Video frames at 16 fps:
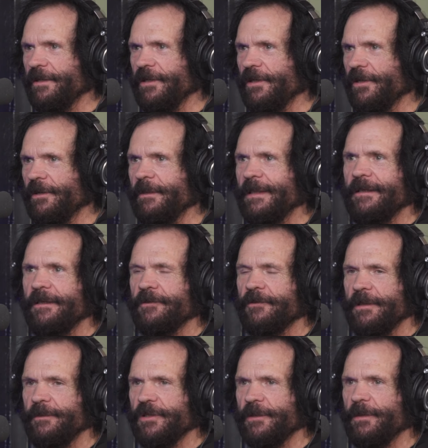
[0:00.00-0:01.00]

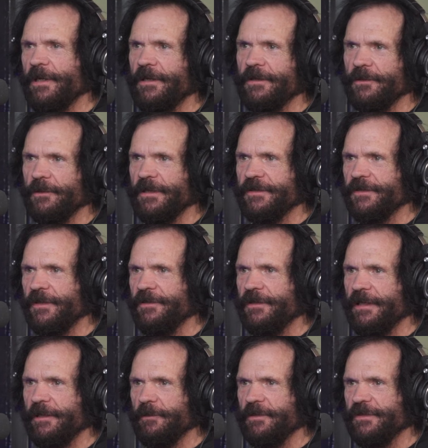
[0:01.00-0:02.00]
Kareem Jabbar, Lou
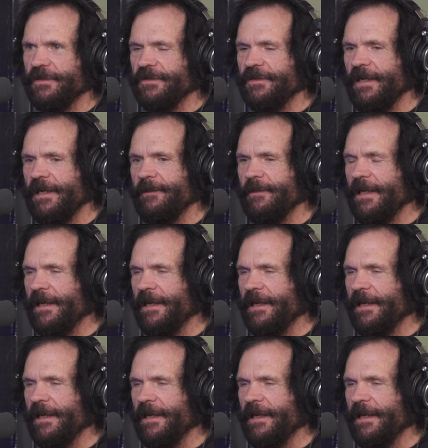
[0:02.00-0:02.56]
Alcindor, that was his name.